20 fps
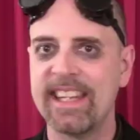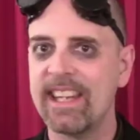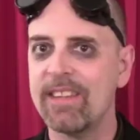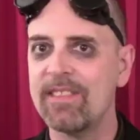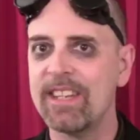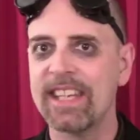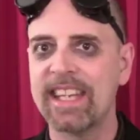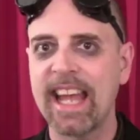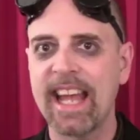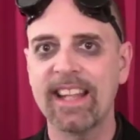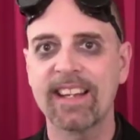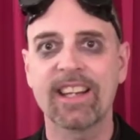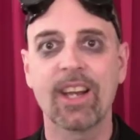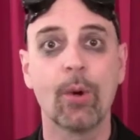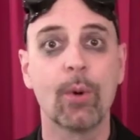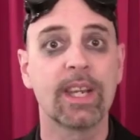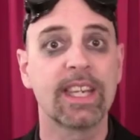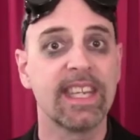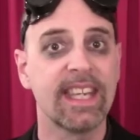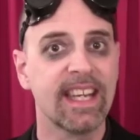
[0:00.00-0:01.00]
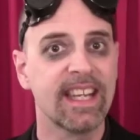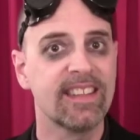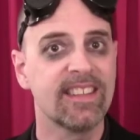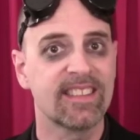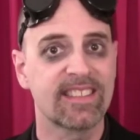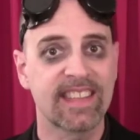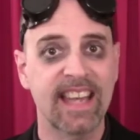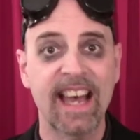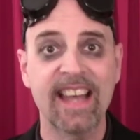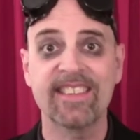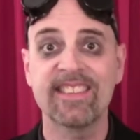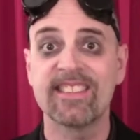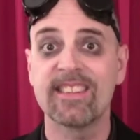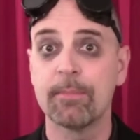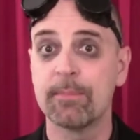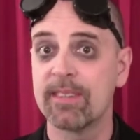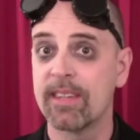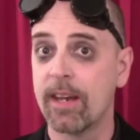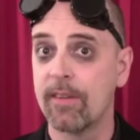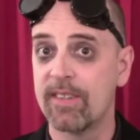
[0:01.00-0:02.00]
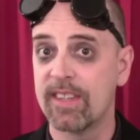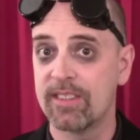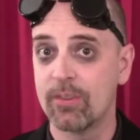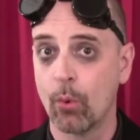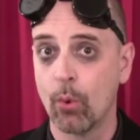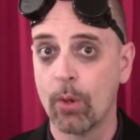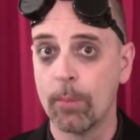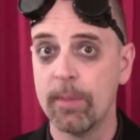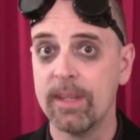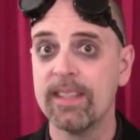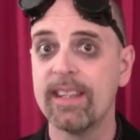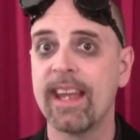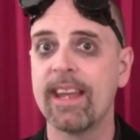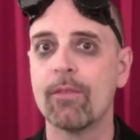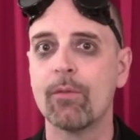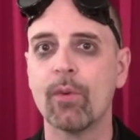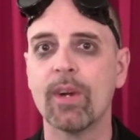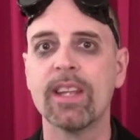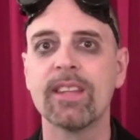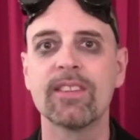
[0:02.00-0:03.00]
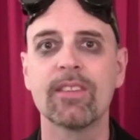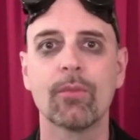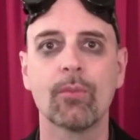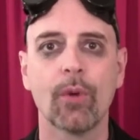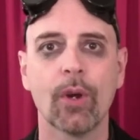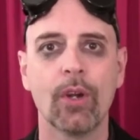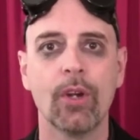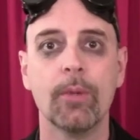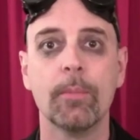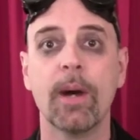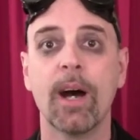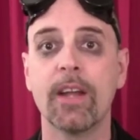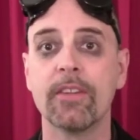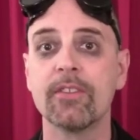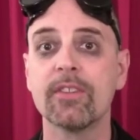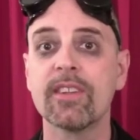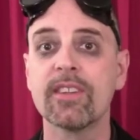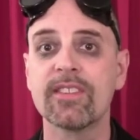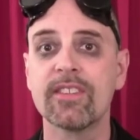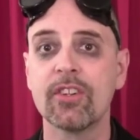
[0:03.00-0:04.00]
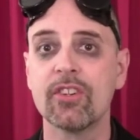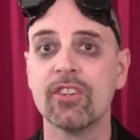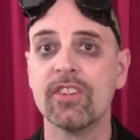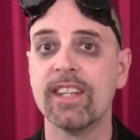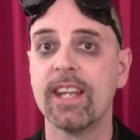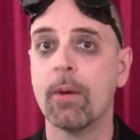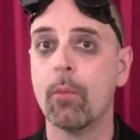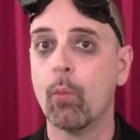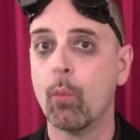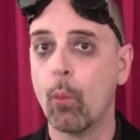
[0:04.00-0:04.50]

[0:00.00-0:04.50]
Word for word: evening, Gallico again disguises himself as Ormond and rents a room under the pseudonym